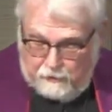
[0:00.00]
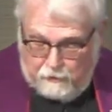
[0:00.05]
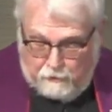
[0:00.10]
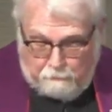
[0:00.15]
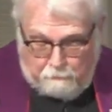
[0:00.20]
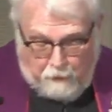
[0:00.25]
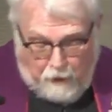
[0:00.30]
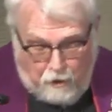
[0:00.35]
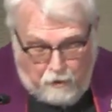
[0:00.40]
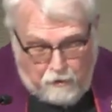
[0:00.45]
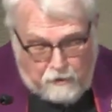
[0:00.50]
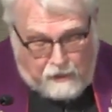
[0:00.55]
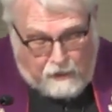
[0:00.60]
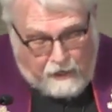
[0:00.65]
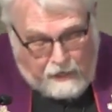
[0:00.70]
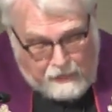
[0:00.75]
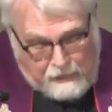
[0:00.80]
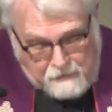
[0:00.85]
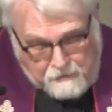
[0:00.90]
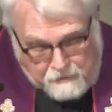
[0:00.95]
The bow
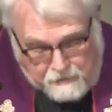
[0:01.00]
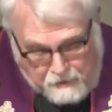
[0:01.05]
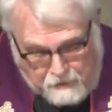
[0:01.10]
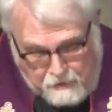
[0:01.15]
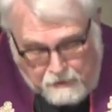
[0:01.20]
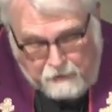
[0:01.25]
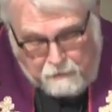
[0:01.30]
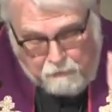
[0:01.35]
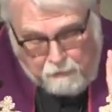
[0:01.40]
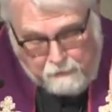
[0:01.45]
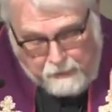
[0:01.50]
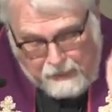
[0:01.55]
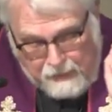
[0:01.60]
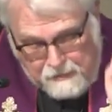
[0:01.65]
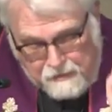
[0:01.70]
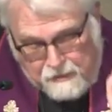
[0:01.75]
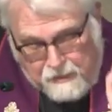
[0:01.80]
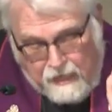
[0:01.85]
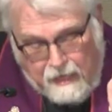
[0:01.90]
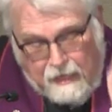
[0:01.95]
constantly
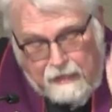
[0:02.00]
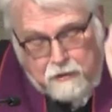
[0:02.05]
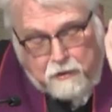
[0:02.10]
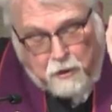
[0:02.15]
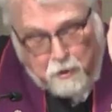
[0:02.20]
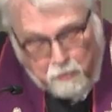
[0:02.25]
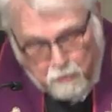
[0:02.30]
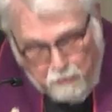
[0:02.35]
reminds God to